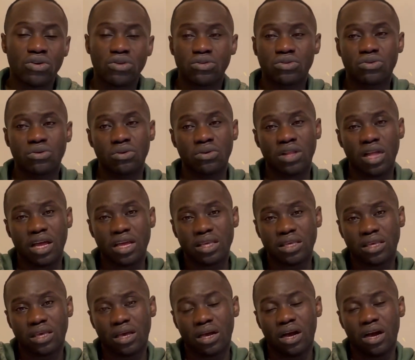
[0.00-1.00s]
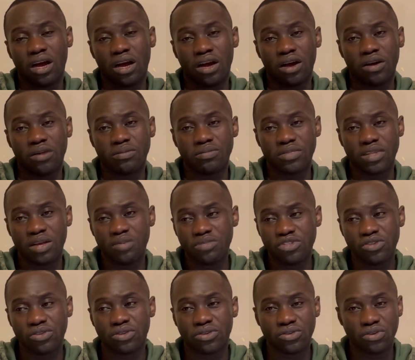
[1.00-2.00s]
So like let me
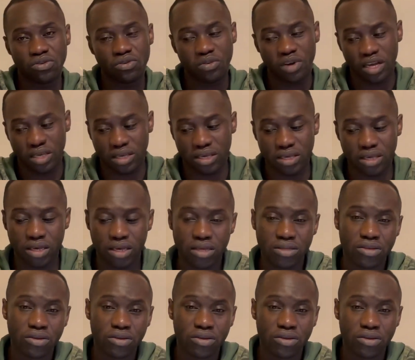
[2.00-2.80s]
just go back again.